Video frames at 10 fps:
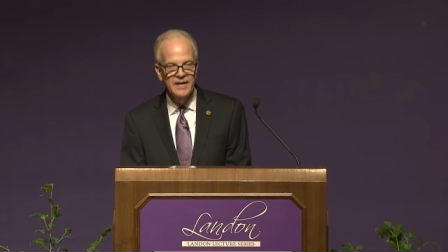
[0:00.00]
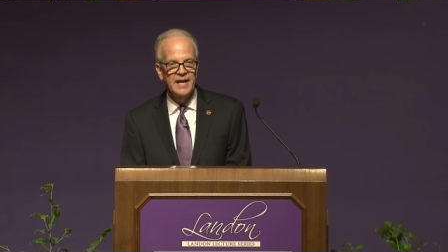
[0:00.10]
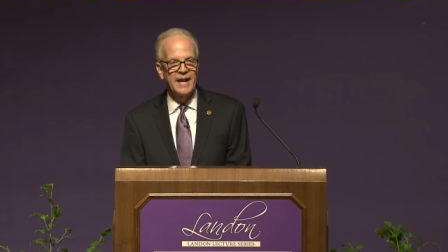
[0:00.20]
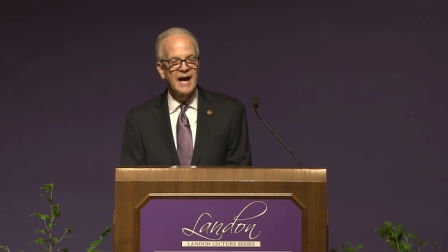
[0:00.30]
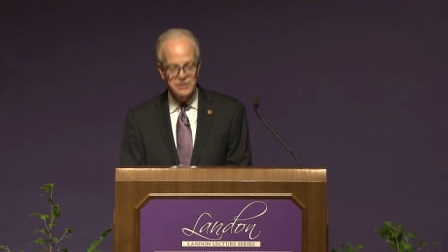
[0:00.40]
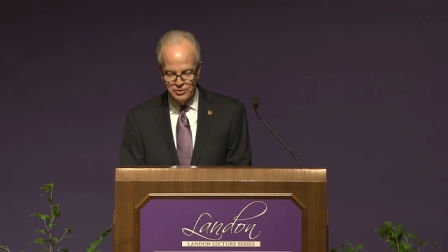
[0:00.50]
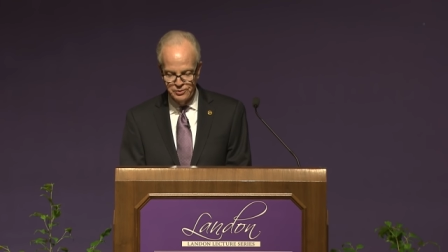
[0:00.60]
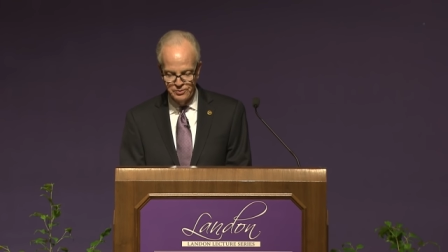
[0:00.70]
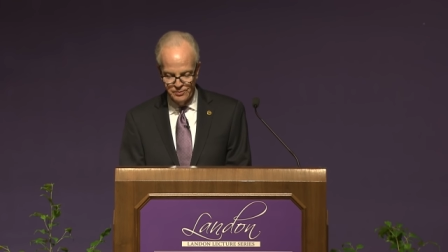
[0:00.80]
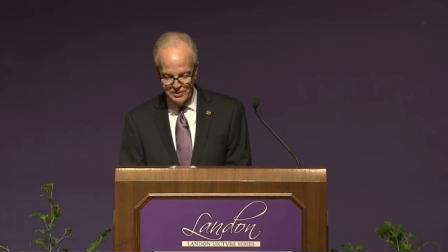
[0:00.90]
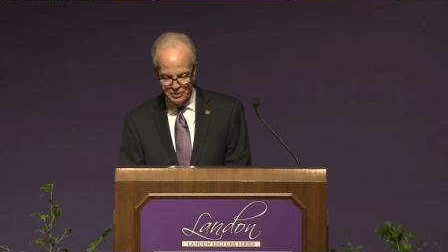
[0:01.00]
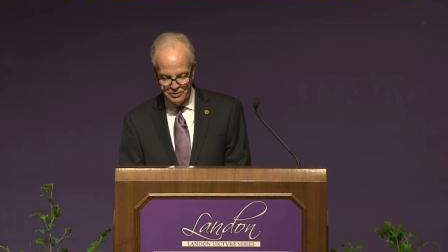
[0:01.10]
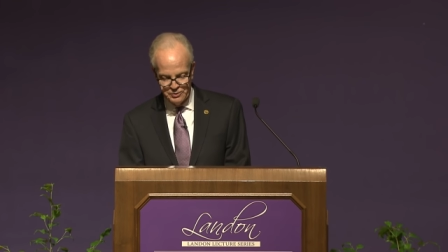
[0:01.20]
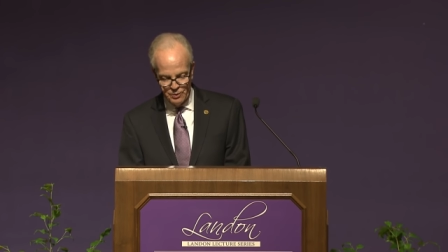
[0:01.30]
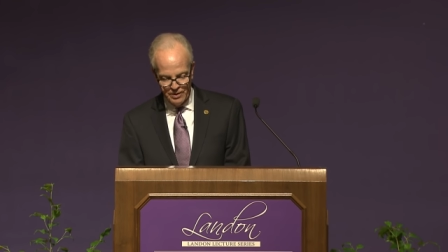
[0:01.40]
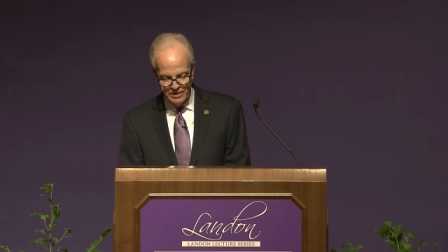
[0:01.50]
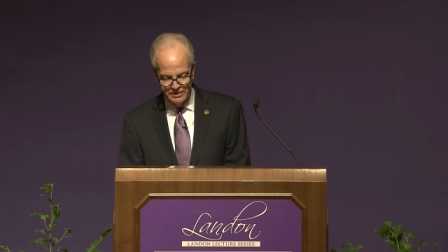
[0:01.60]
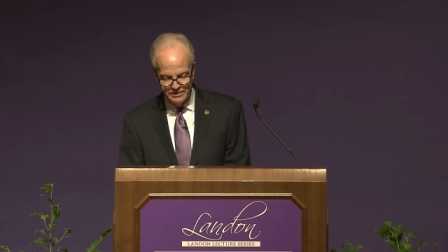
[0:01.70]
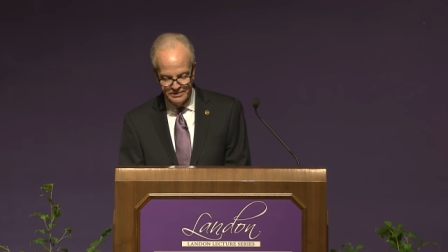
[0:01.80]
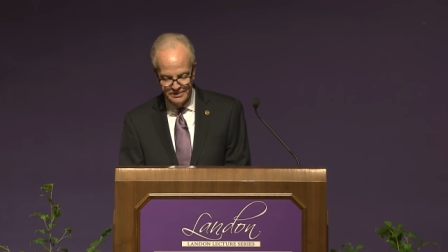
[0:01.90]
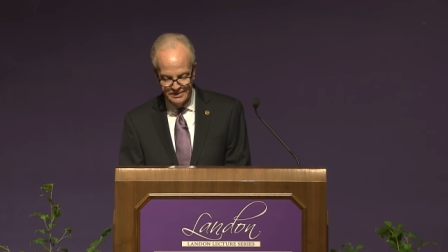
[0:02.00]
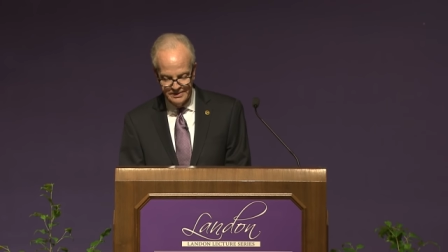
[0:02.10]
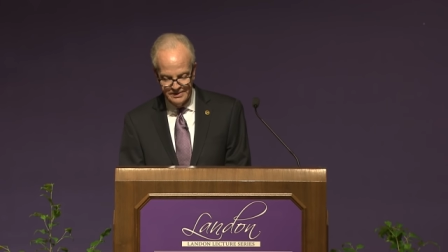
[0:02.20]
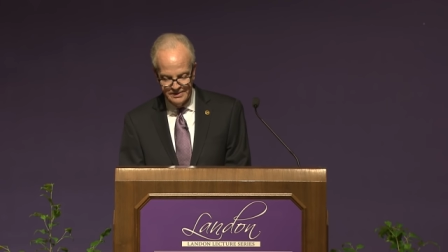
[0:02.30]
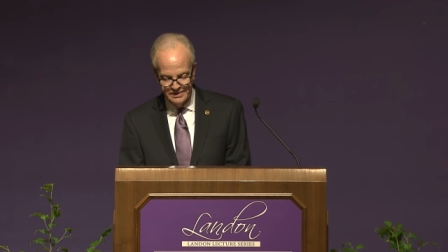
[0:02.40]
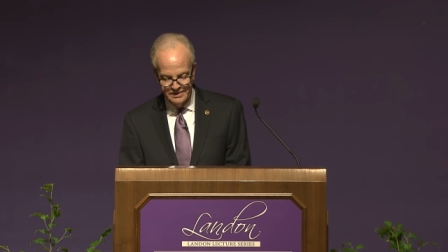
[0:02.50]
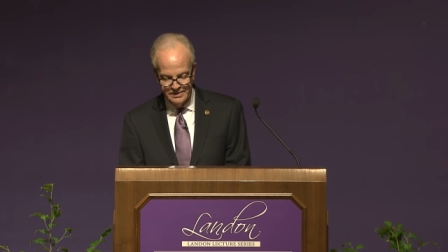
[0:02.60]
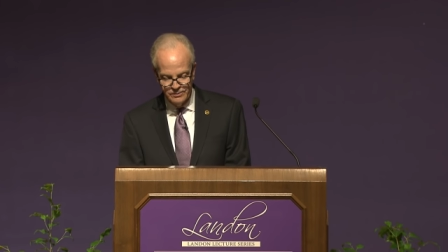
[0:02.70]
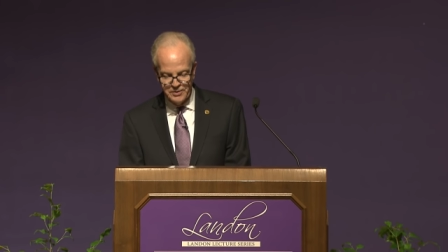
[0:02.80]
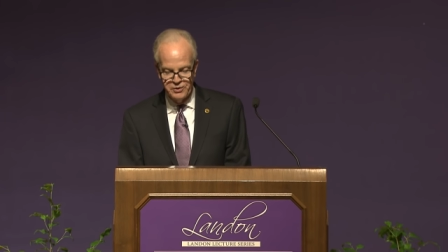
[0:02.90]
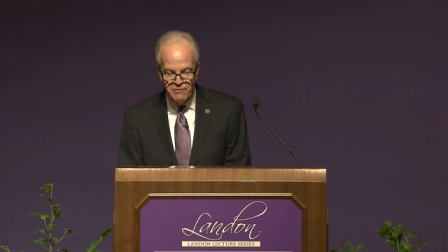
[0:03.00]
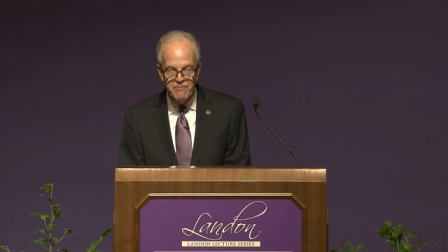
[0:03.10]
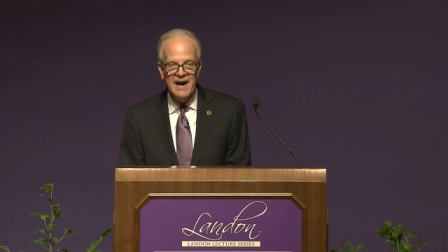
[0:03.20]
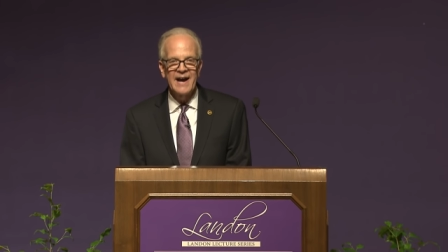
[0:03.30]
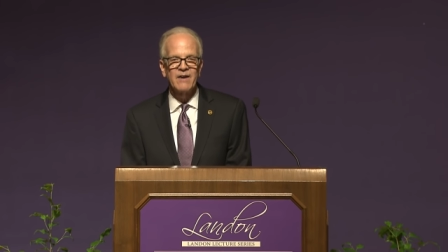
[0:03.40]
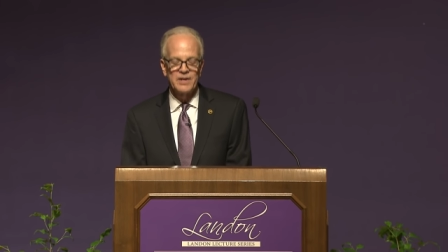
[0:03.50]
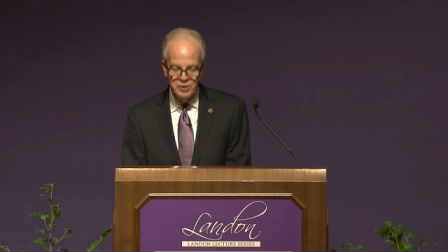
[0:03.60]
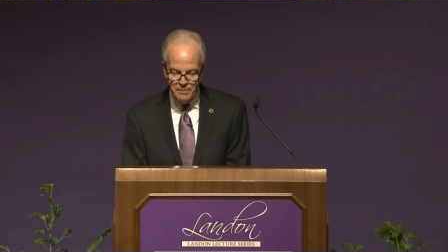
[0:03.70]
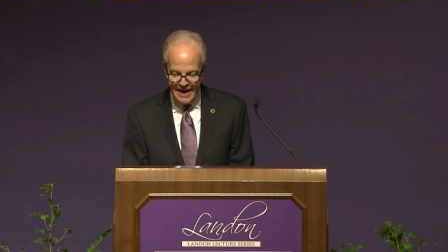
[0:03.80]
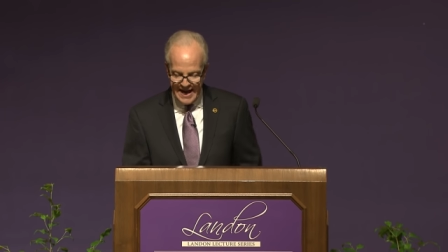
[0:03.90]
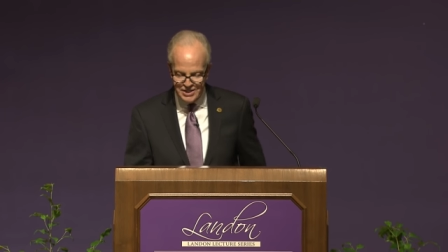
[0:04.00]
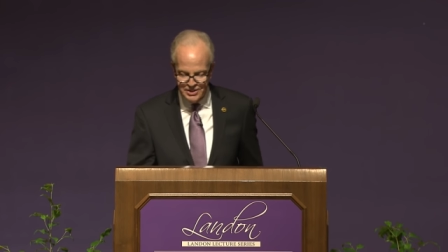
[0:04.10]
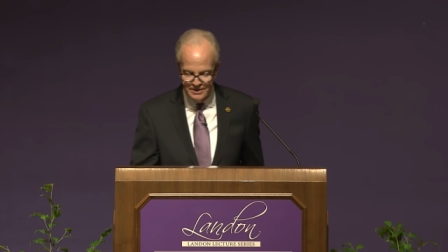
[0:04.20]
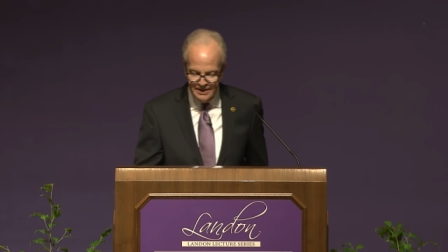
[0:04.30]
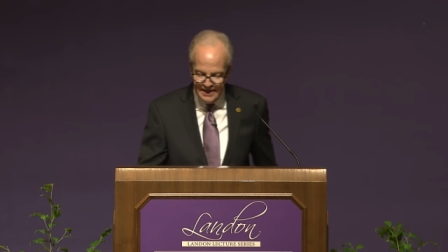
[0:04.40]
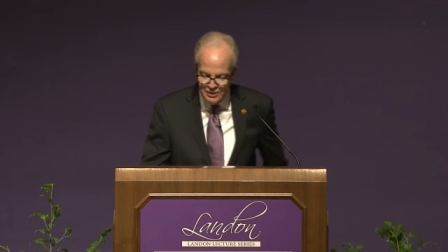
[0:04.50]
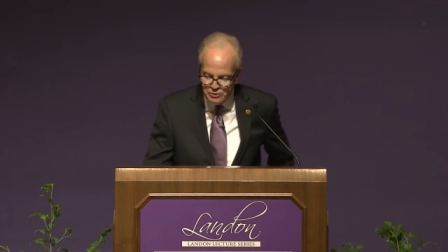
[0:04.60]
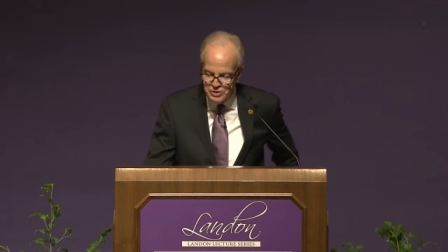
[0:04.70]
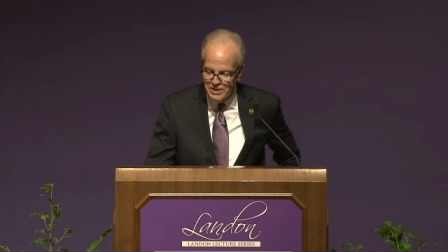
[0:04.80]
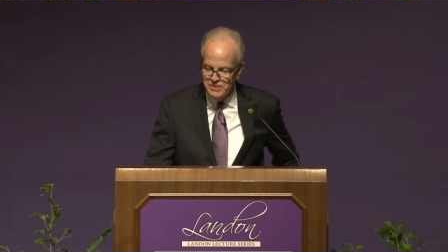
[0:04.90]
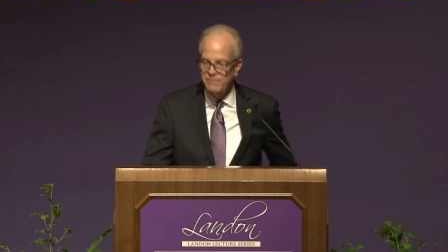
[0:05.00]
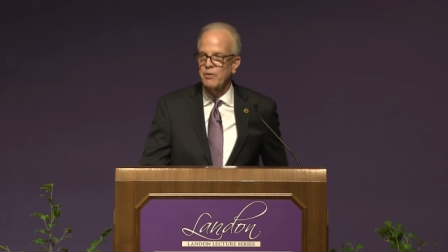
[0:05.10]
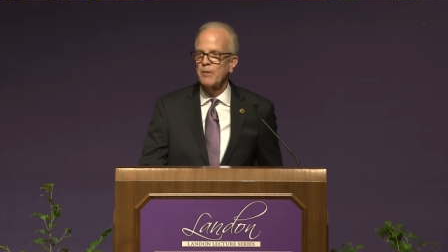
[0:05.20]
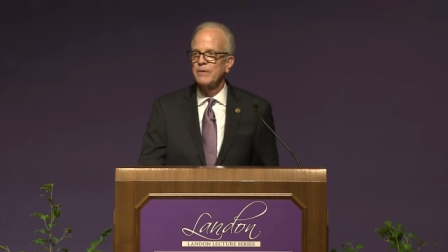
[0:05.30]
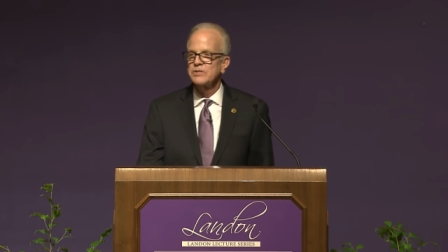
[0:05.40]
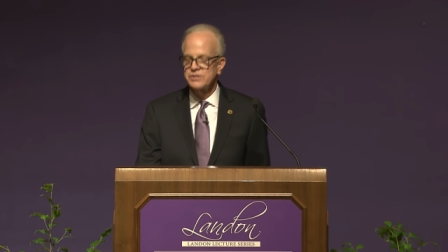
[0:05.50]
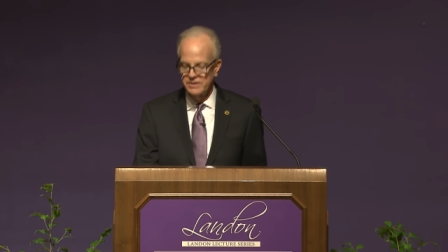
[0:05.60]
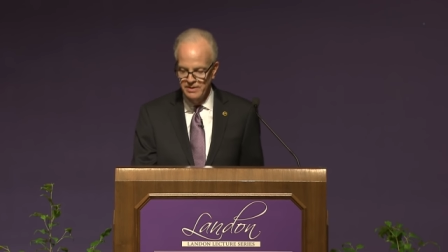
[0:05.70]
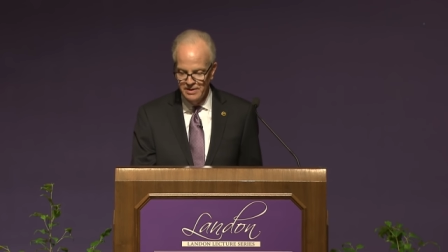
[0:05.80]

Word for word: And I too returned to work with a new fire, a new passion, a new sense of purpose,